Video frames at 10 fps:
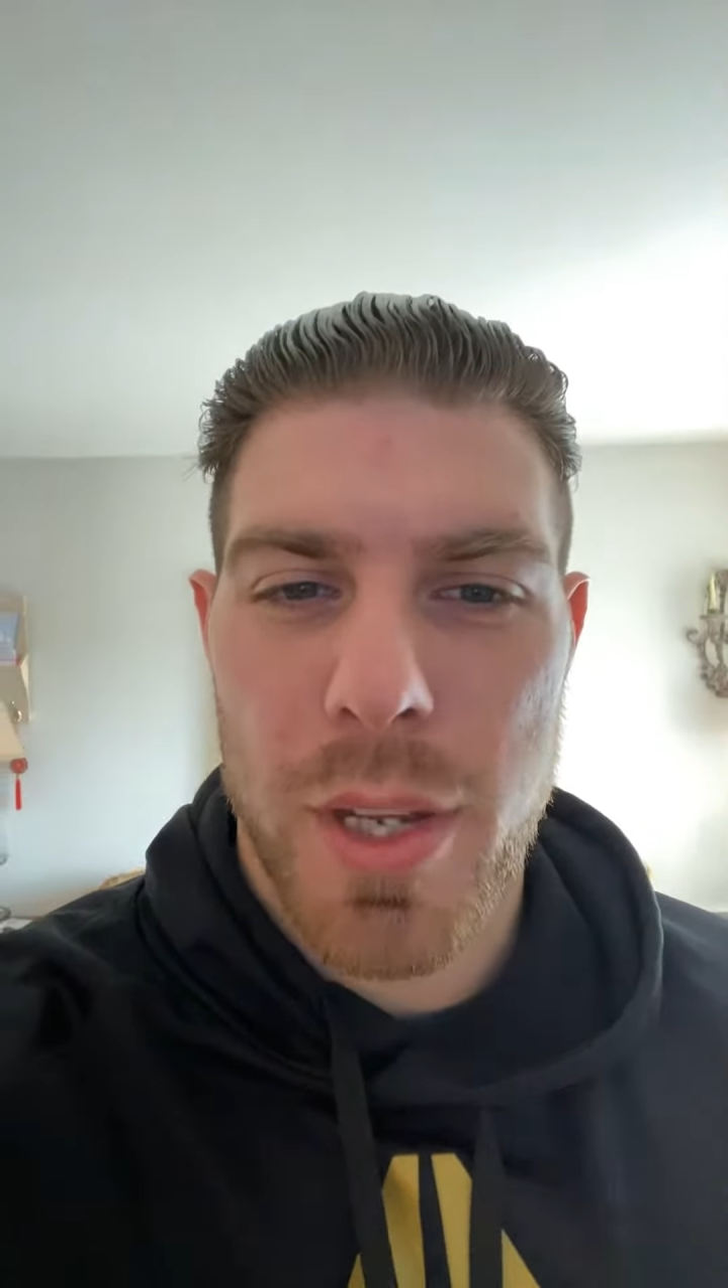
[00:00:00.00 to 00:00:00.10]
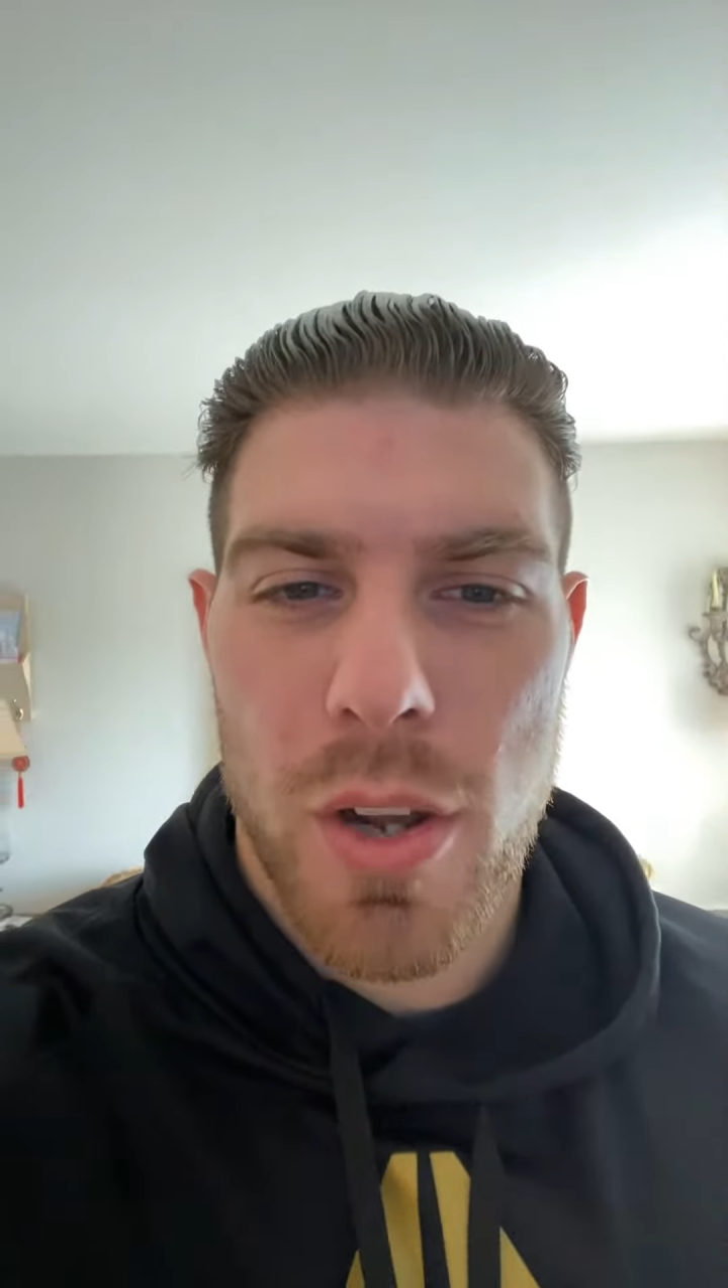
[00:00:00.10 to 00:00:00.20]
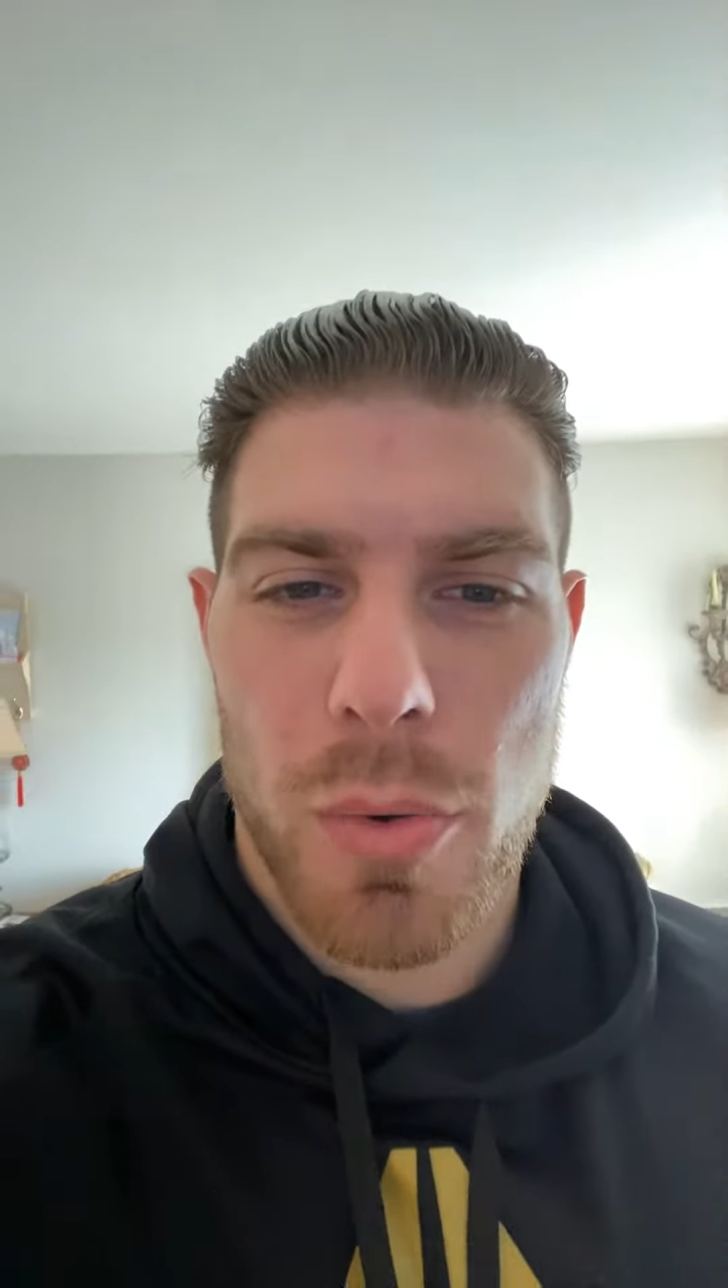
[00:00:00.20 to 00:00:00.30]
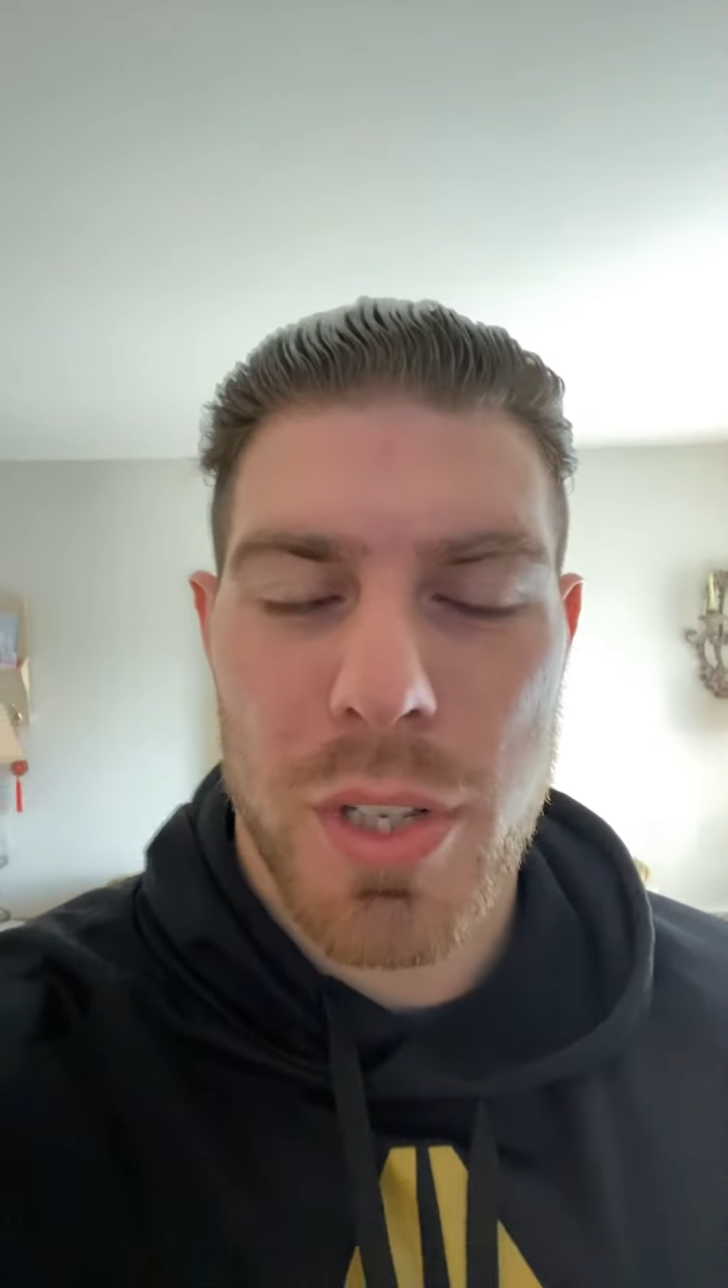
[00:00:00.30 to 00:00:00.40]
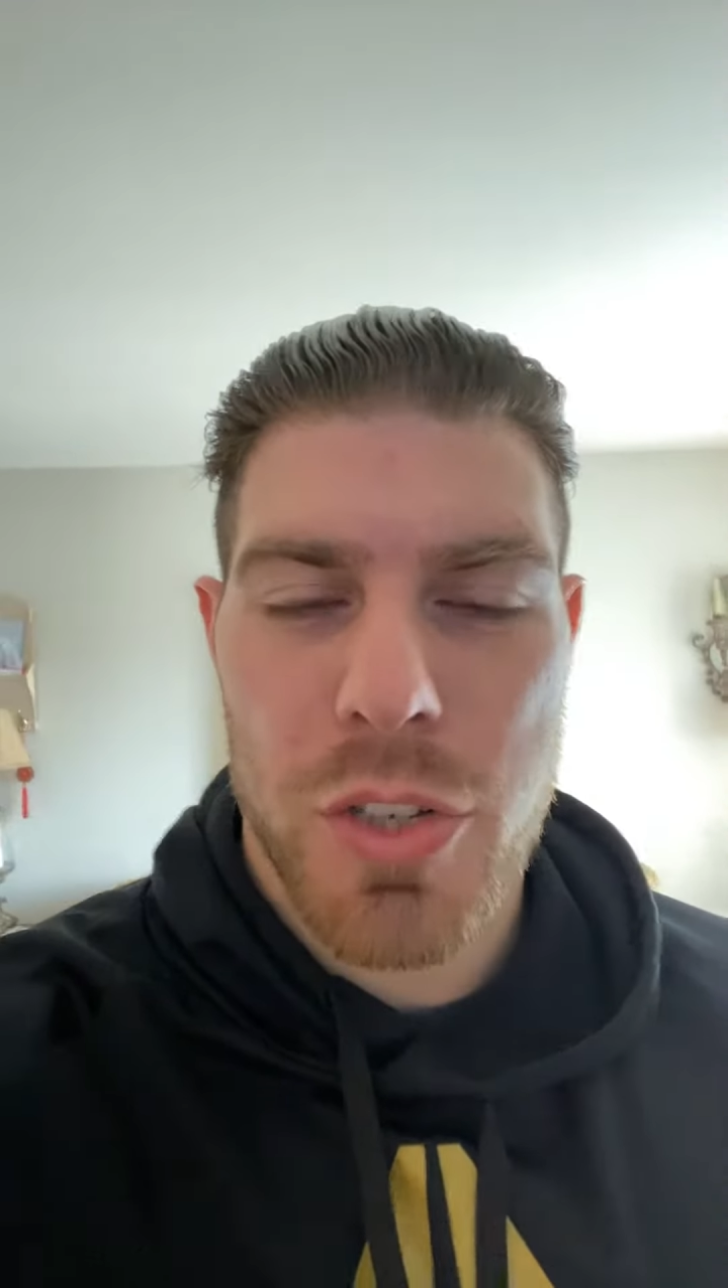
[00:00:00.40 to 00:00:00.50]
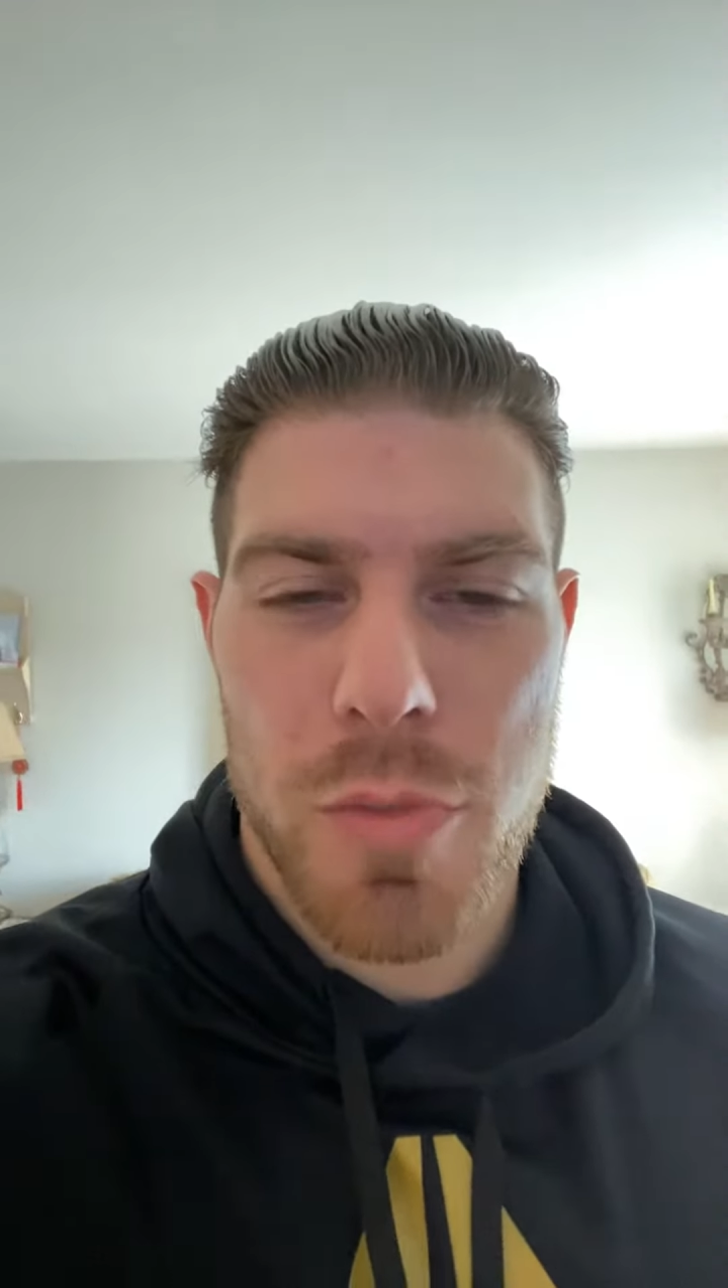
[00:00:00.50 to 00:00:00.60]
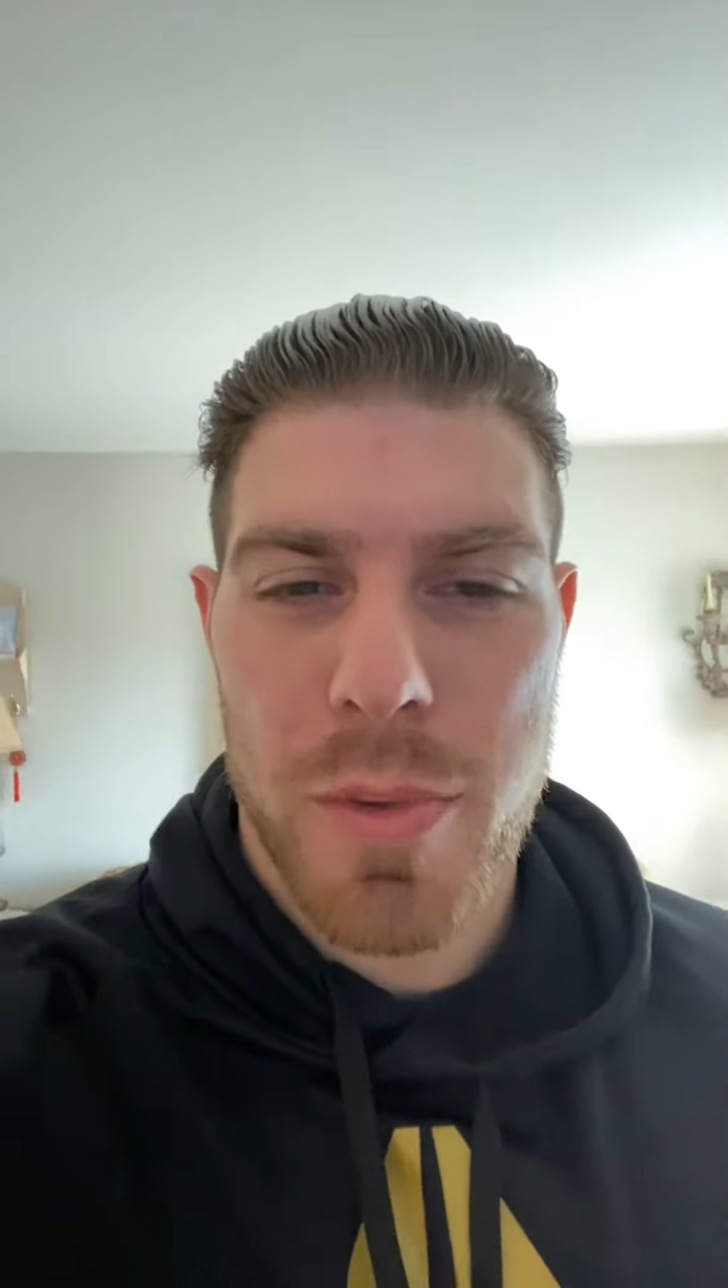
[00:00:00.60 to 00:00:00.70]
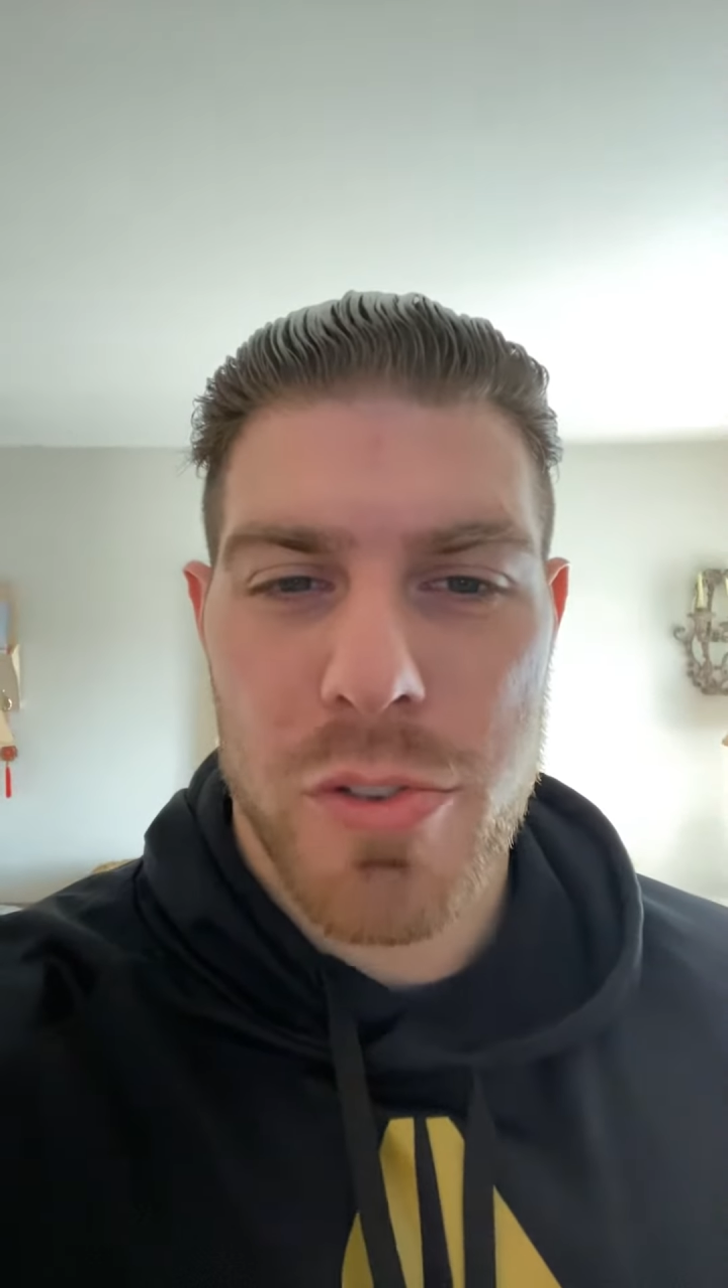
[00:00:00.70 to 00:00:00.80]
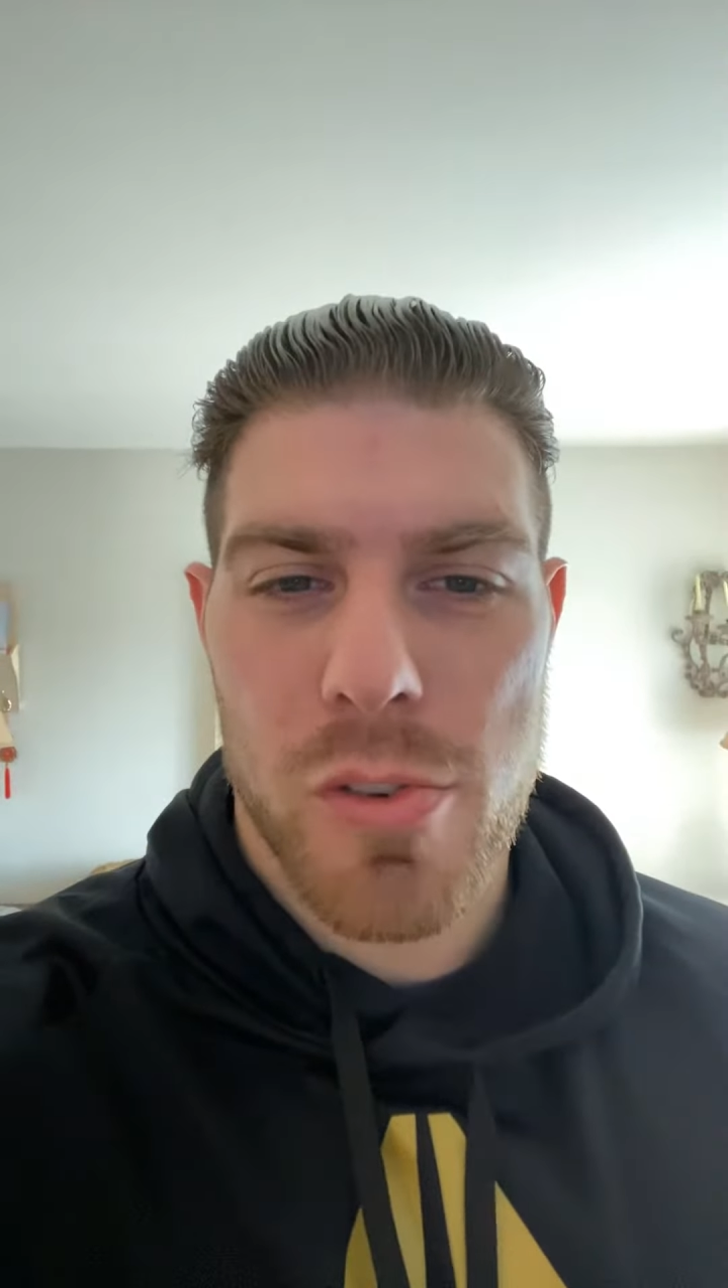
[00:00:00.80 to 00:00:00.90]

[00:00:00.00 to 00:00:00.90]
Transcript: co-teacher Mr.